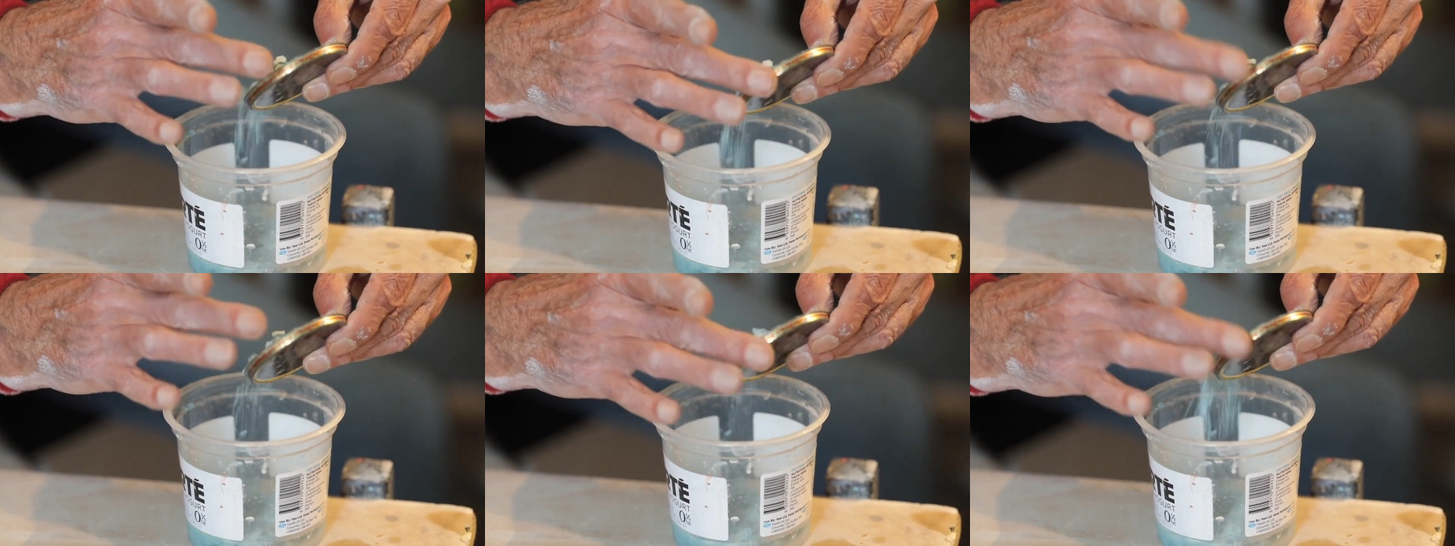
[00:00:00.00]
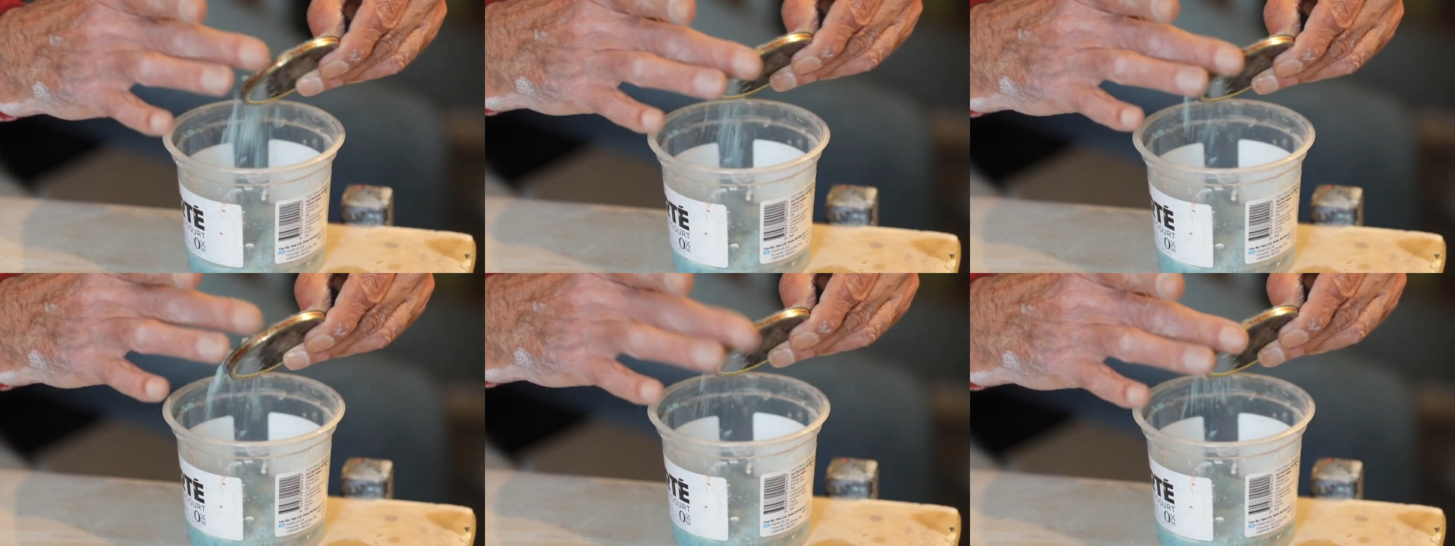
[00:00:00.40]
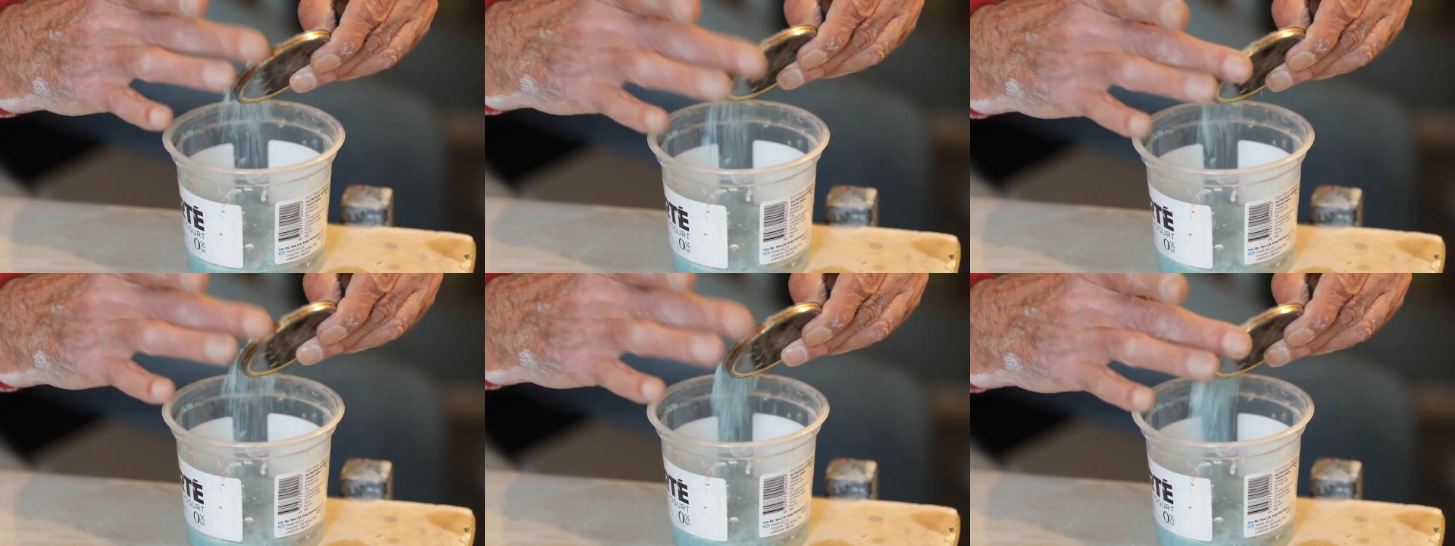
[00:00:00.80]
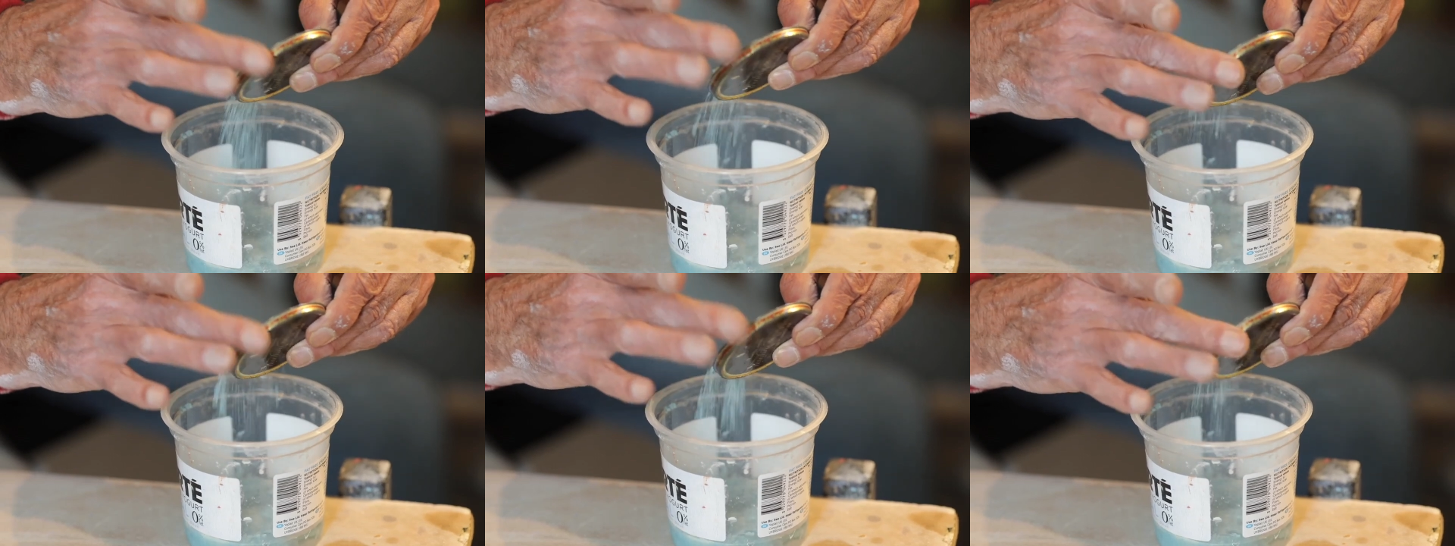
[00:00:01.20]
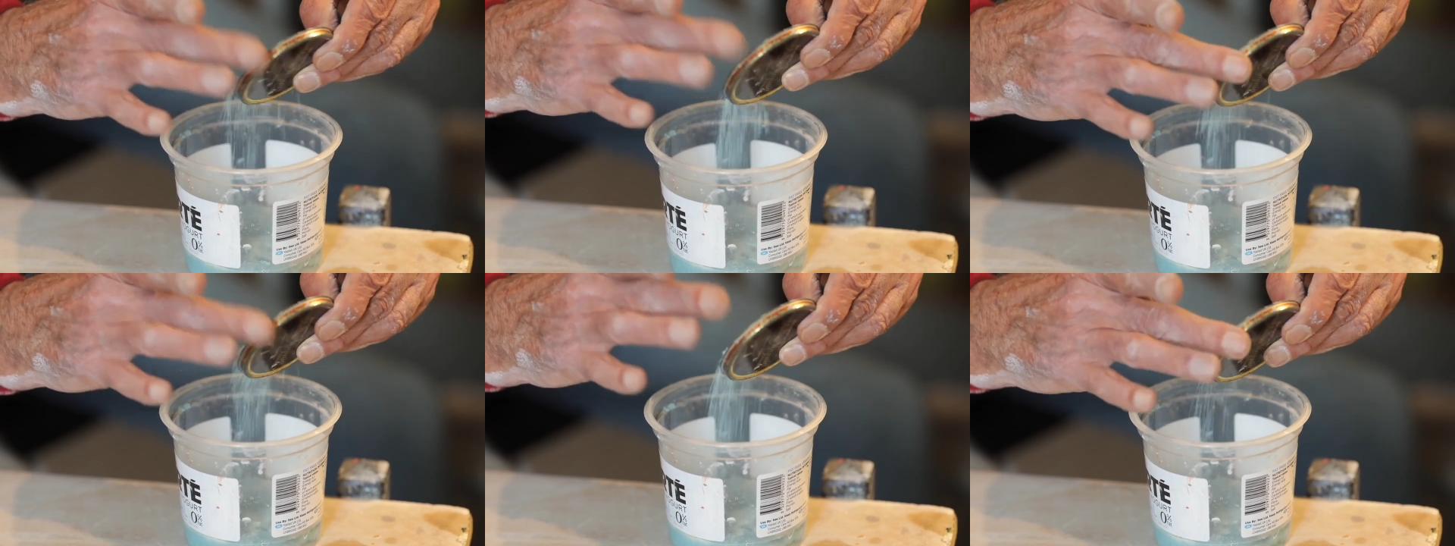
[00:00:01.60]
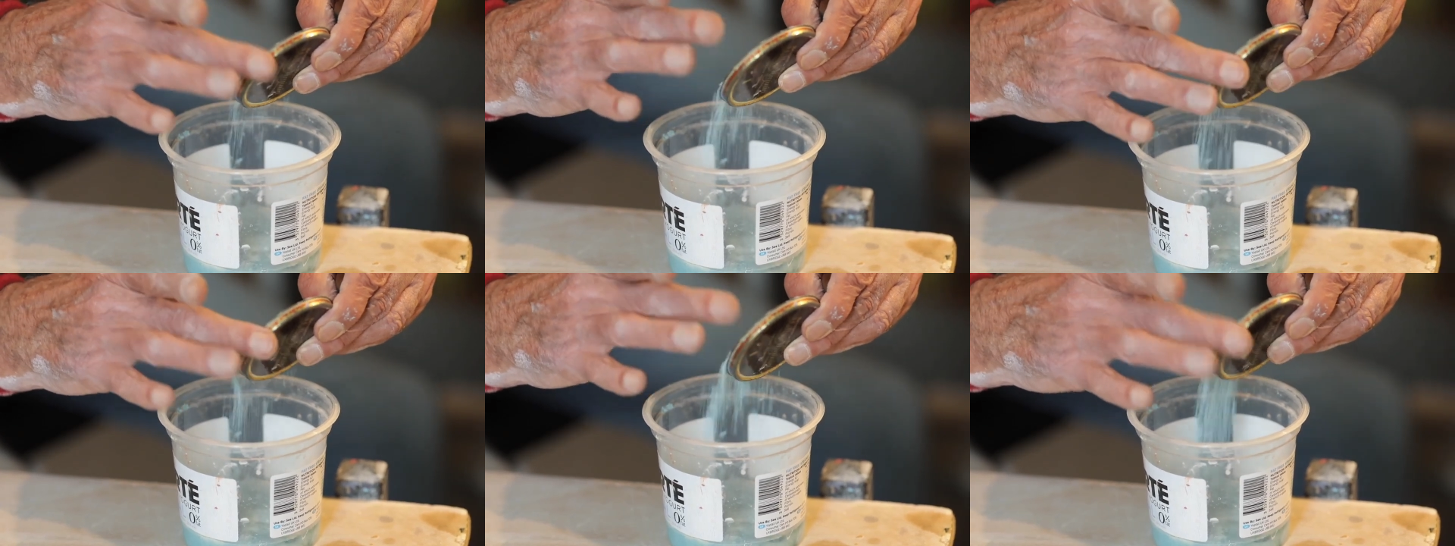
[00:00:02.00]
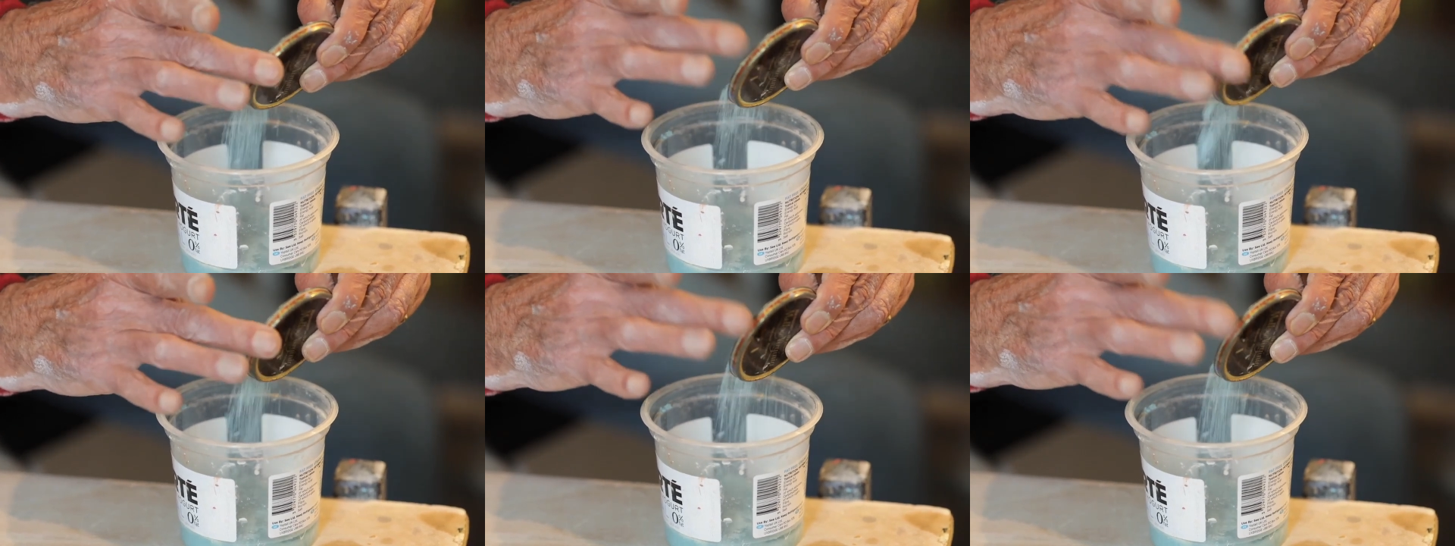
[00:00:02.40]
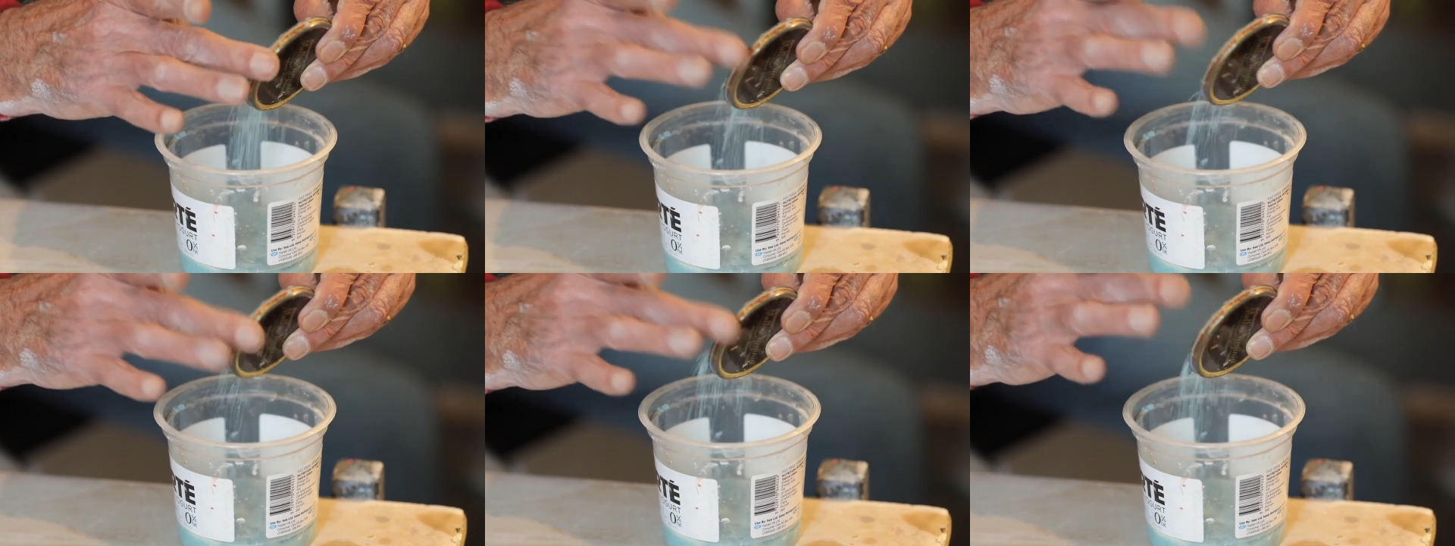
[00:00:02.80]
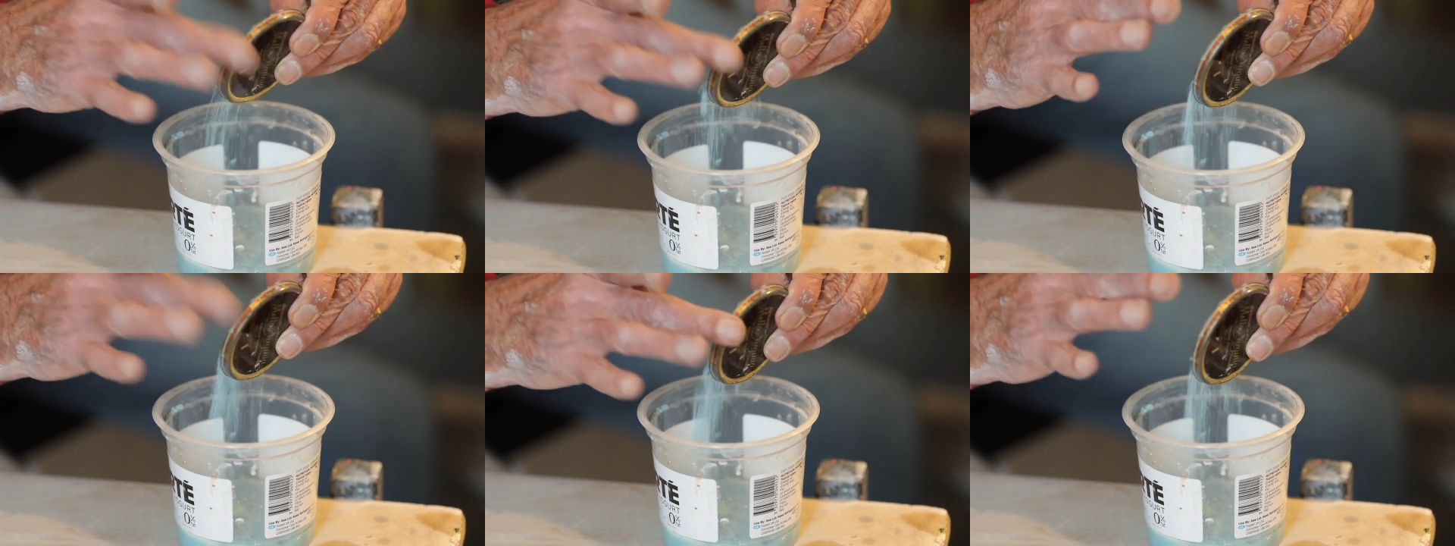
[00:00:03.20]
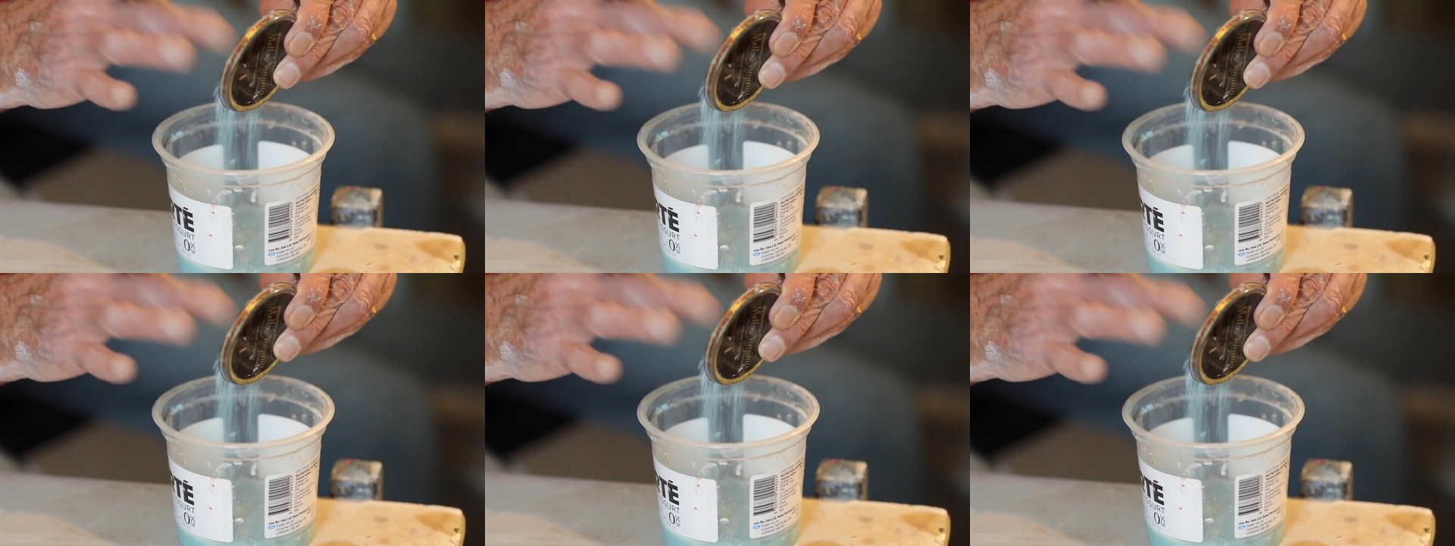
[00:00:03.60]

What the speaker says: Nobody's mouth can be seen.